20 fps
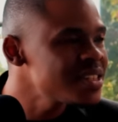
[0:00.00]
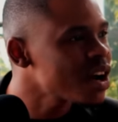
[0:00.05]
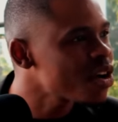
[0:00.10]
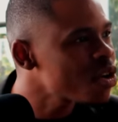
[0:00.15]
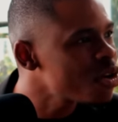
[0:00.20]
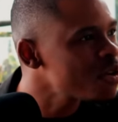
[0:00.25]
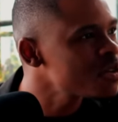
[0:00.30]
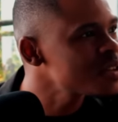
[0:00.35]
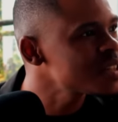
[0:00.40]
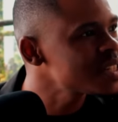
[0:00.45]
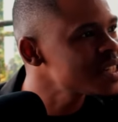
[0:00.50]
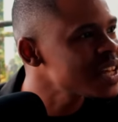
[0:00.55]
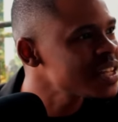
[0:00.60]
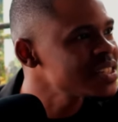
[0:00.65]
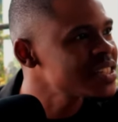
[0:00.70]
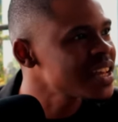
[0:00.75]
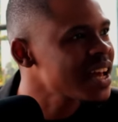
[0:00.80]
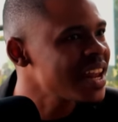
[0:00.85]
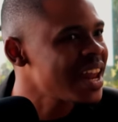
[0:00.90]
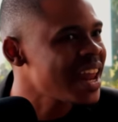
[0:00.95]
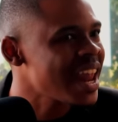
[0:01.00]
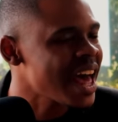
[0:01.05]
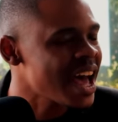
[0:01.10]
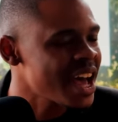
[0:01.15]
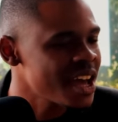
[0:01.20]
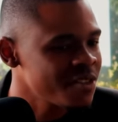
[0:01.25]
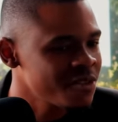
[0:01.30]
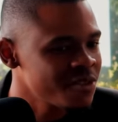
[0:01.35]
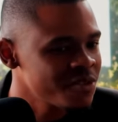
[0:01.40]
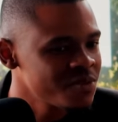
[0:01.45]
Is the call center
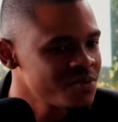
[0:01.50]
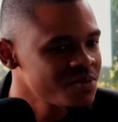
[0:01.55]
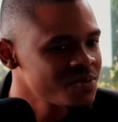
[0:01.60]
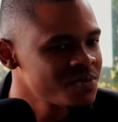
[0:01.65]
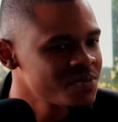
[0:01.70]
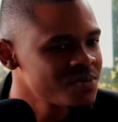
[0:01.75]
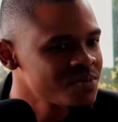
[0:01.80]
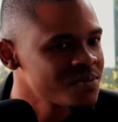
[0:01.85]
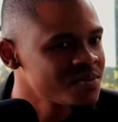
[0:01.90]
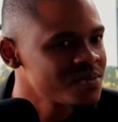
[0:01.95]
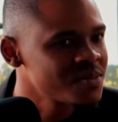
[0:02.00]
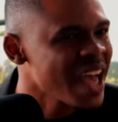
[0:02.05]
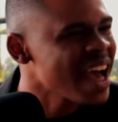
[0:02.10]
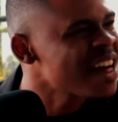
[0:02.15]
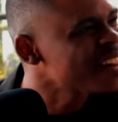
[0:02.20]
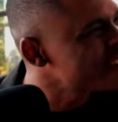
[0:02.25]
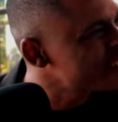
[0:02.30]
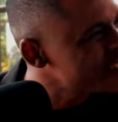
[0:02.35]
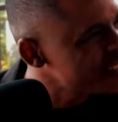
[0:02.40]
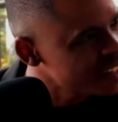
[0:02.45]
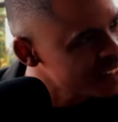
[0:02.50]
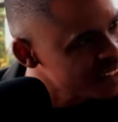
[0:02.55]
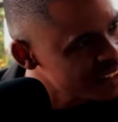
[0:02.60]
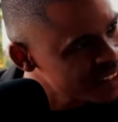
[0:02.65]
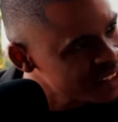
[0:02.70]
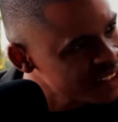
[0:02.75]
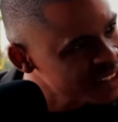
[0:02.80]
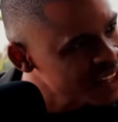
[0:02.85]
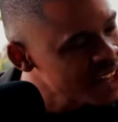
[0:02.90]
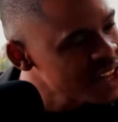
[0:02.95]
life
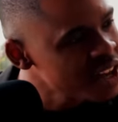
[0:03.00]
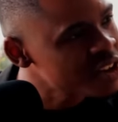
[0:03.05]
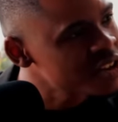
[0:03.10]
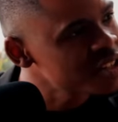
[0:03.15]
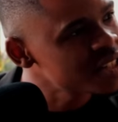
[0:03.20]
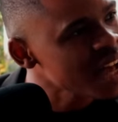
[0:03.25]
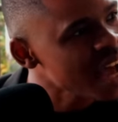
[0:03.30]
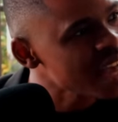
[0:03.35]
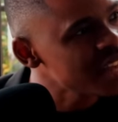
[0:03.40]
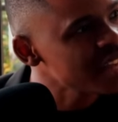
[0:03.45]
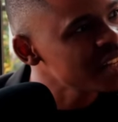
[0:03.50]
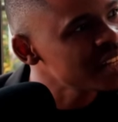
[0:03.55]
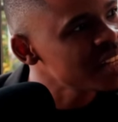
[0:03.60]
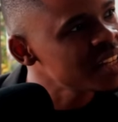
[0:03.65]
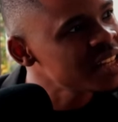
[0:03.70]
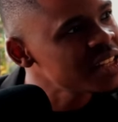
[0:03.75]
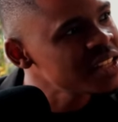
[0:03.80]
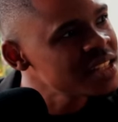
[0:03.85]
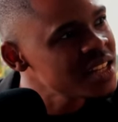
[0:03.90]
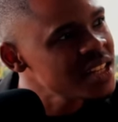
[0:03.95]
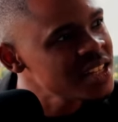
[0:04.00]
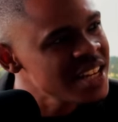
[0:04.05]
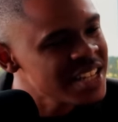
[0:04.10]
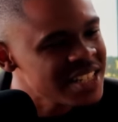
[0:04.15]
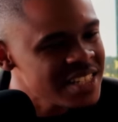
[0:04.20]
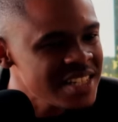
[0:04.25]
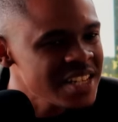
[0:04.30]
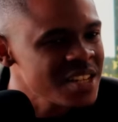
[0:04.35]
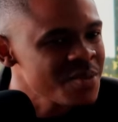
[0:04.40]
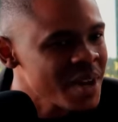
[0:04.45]
healthy? Because
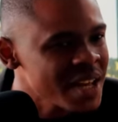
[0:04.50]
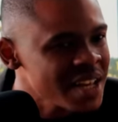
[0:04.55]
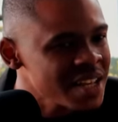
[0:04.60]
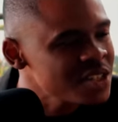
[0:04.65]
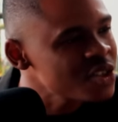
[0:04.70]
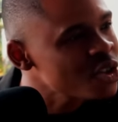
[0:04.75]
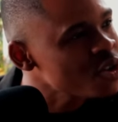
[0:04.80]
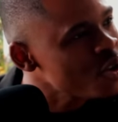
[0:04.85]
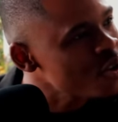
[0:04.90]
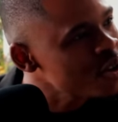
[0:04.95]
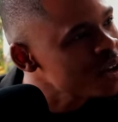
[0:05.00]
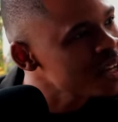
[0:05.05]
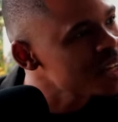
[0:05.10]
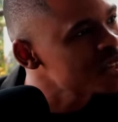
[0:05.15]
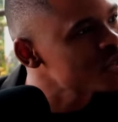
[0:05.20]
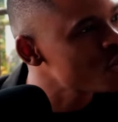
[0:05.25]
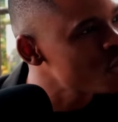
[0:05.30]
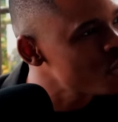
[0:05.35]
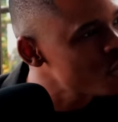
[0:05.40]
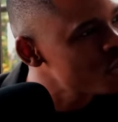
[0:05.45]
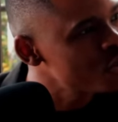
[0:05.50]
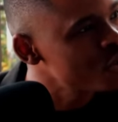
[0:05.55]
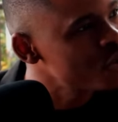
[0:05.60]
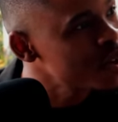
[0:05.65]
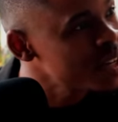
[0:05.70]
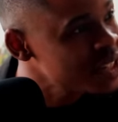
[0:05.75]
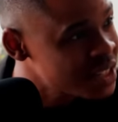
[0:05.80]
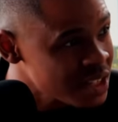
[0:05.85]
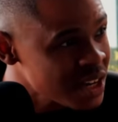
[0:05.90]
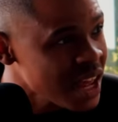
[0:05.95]
in a stigma, it's wrong, it's
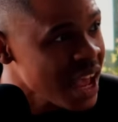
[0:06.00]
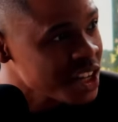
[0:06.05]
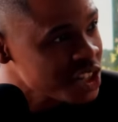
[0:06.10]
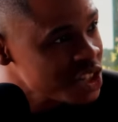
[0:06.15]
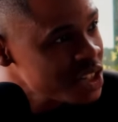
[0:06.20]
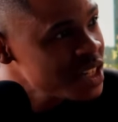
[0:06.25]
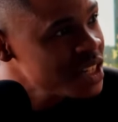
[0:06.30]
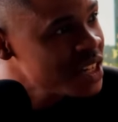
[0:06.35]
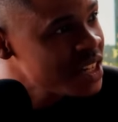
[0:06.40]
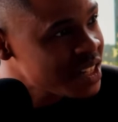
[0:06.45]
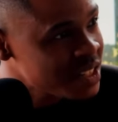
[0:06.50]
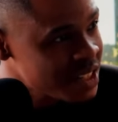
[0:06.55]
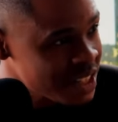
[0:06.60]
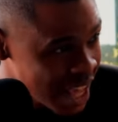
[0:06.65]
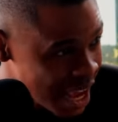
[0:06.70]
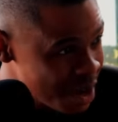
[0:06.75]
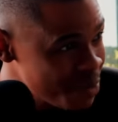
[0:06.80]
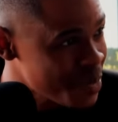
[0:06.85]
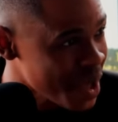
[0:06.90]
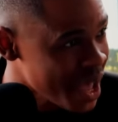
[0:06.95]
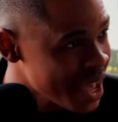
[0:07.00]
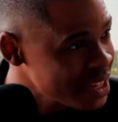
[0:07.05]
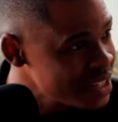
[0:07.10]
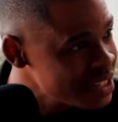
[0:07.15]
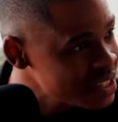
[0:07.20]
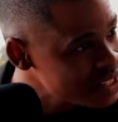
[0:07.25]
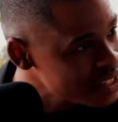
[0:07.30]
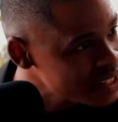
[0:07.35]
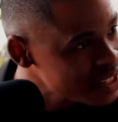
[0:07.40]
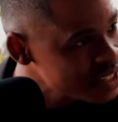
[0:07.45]
cool. Is it actually that
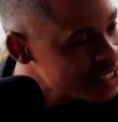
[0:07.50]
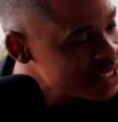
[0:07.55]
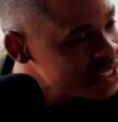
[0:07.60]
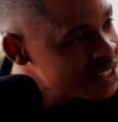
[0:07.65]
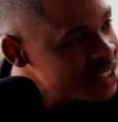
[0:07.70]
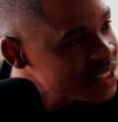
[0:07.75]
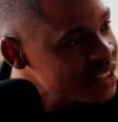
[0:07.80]
bad?